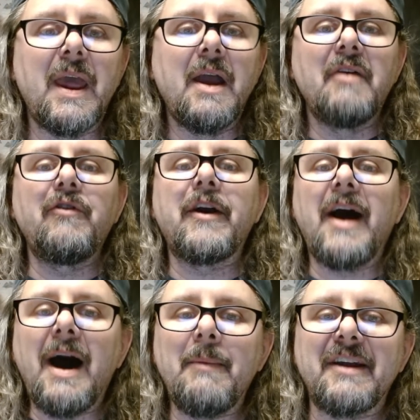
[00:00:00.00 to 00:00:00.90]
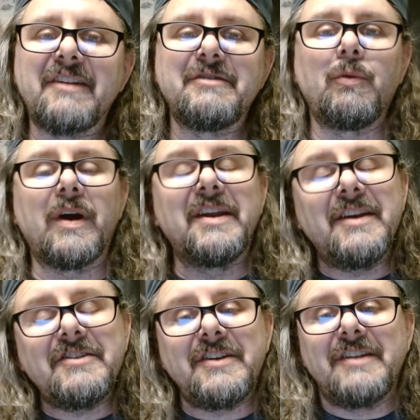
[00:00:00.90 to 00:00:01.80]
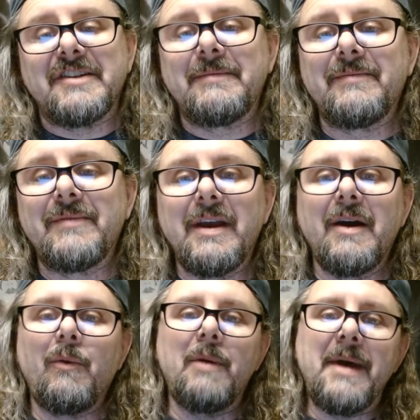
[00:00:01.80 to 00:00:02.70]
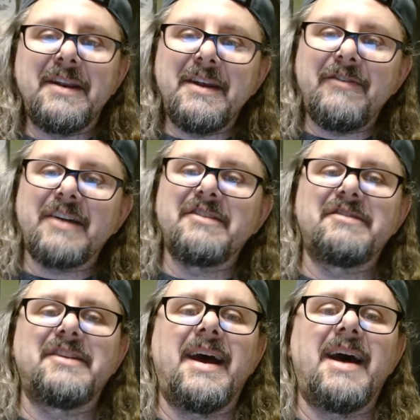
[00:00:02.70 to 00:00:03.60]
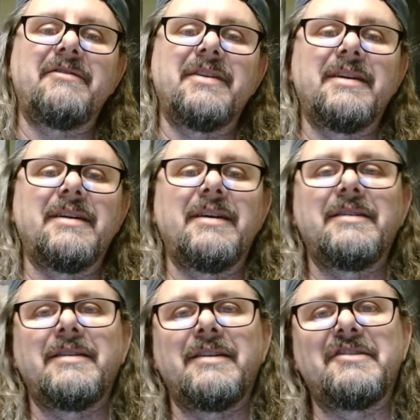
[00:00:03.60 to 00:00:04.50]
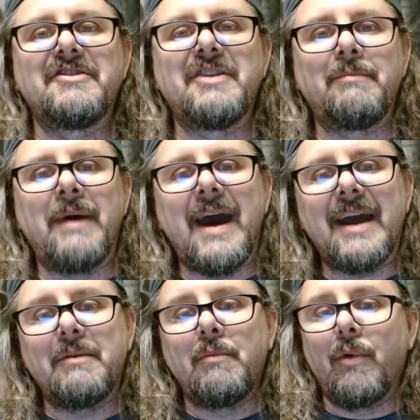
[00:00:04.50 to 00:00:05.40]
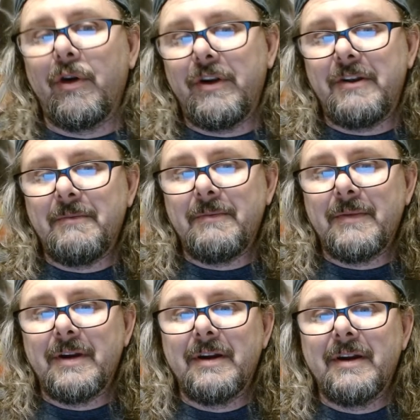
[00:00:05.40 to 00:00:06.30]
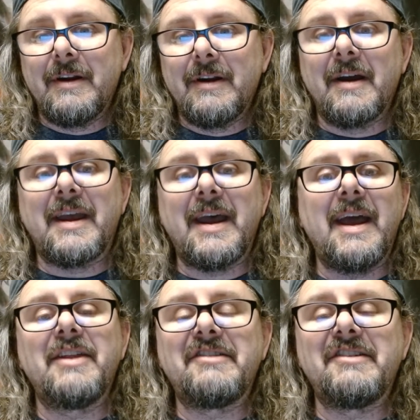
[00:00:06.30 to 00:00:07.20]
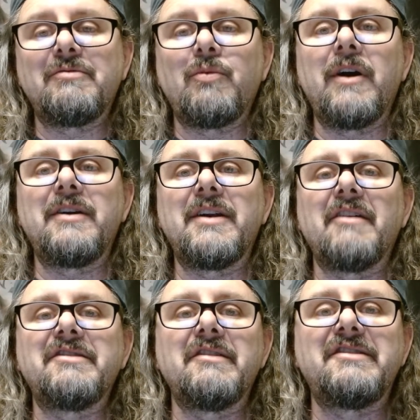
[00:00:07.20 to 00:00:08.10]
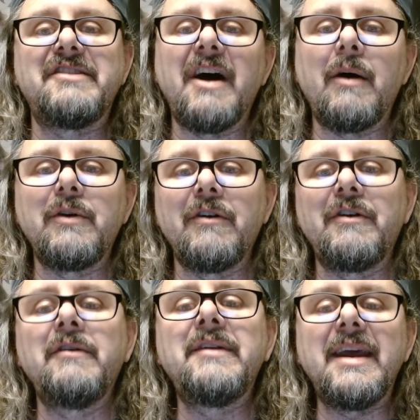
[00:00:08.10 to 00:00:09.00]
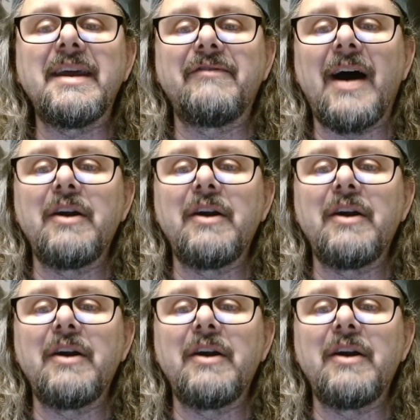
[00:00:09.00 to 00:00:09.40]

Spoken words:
For comics, what condition is it? What main defects does it have? Does it ship bagged and boarded? Okay, and this is where you can also sell your unique value